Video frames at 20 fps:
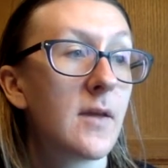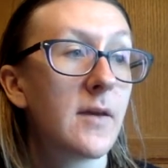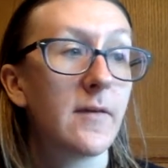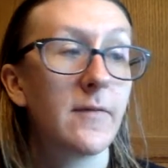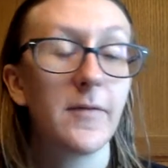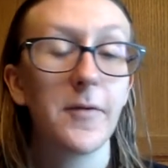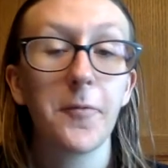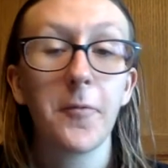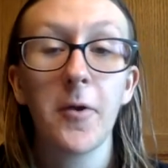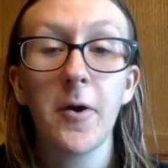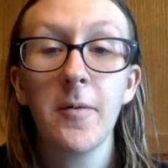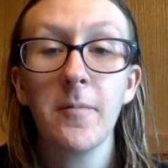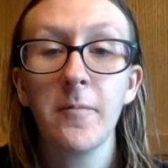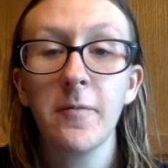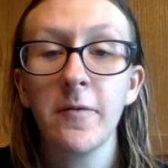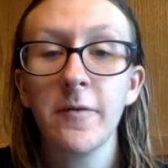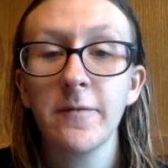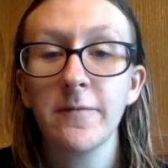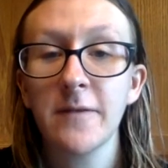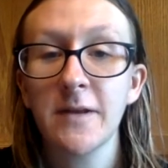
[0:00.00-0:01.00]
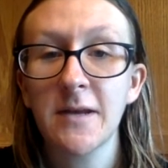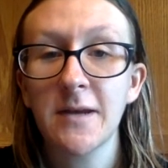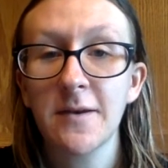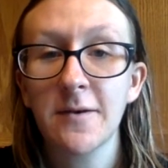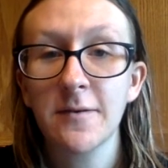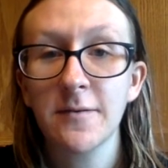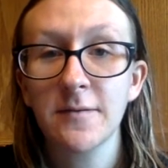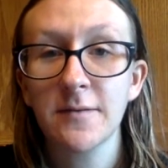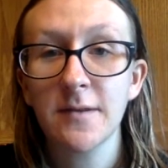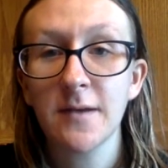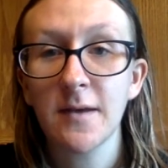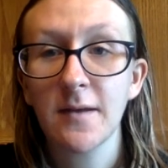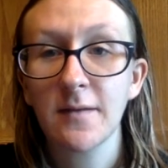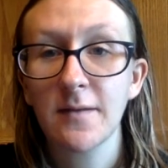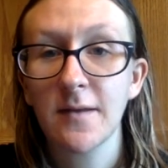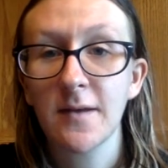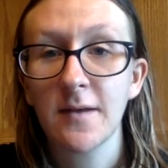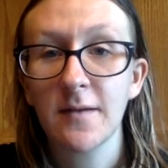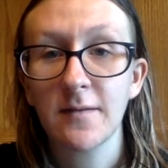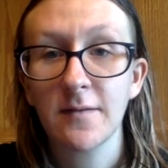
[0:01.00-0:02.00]
If you want more videos like
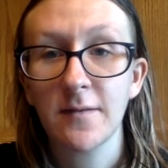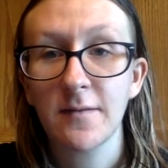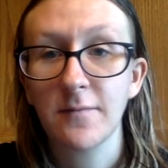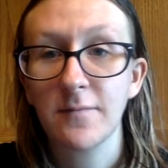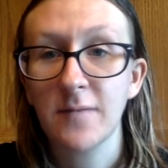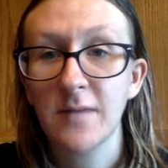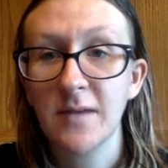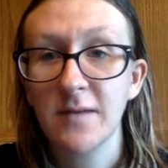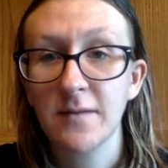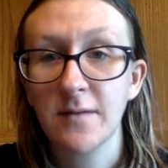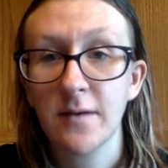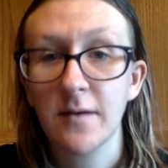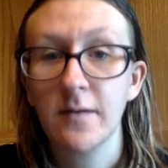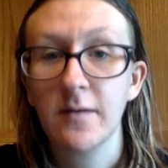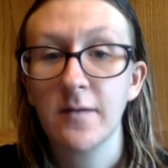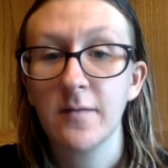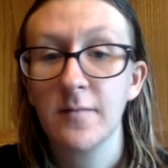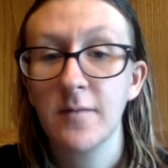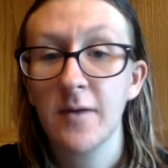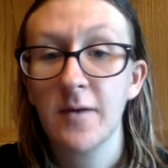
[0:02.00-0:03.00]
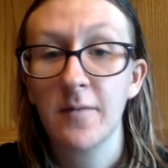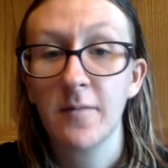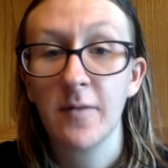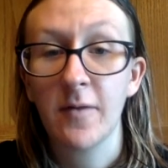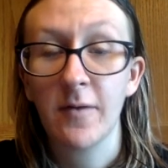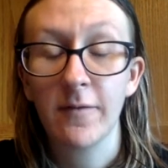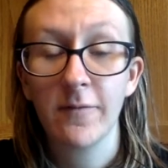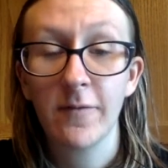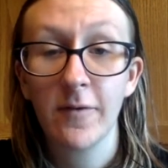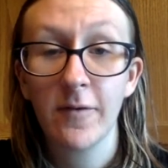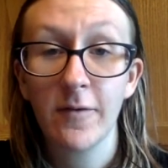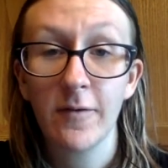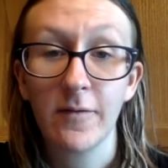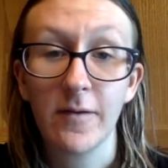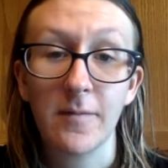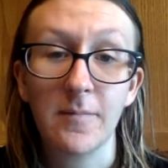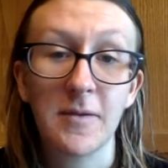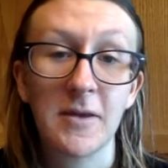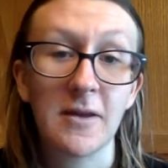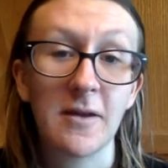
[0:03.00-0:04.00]
this of me talking about Marvel,
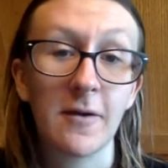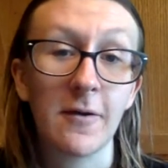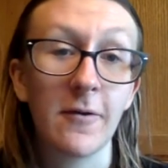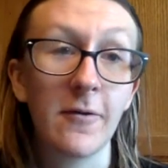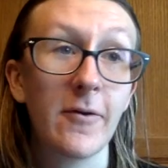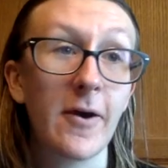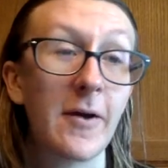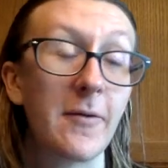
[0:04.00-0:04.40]
let me know.